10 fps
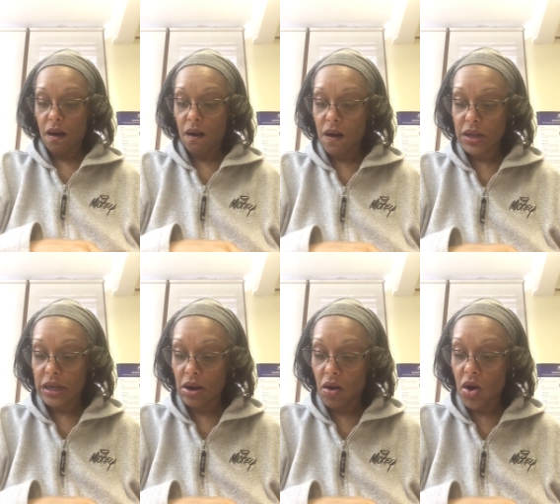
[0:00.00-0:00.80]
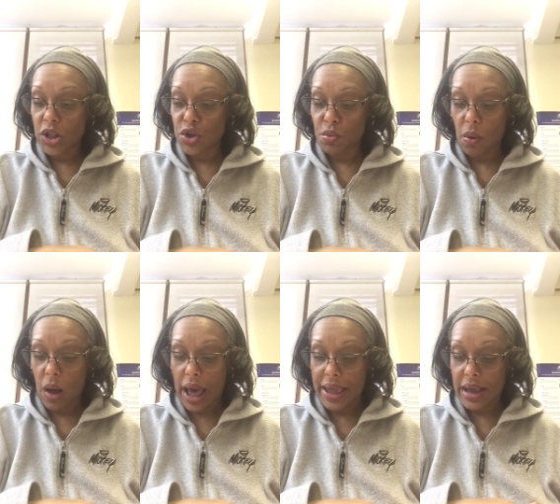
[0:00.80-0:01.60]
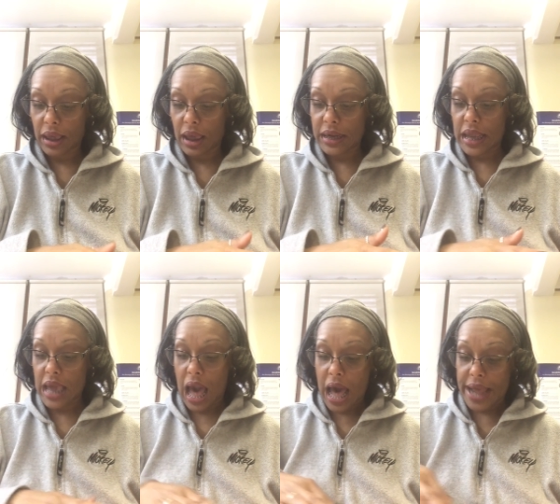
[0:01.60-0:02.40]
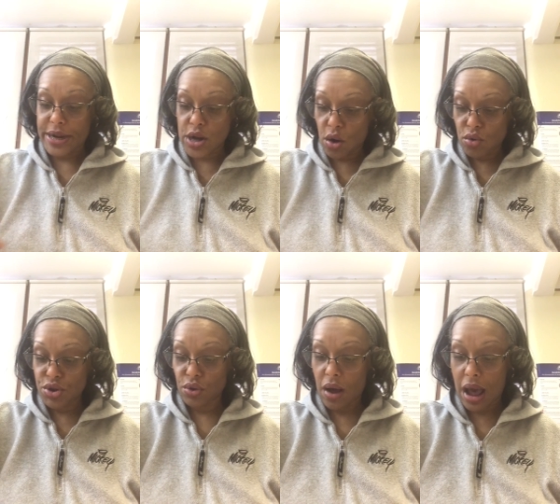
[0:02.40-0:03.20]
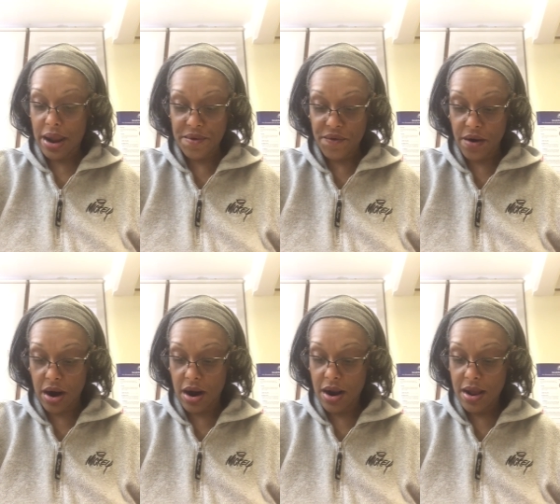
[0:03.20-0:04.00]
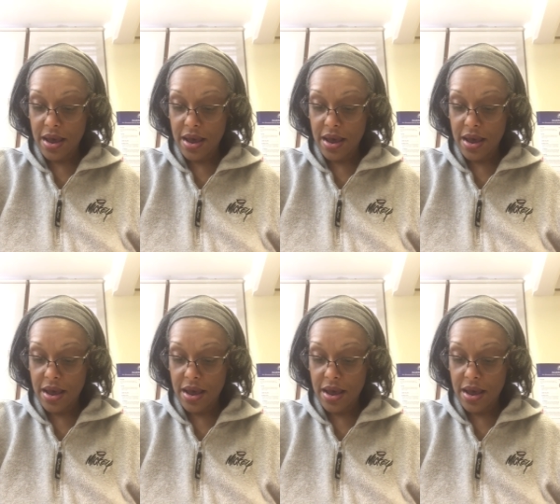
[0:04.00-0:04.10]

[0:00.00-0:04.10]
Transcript: on and on you will hike, and I know you'll hike far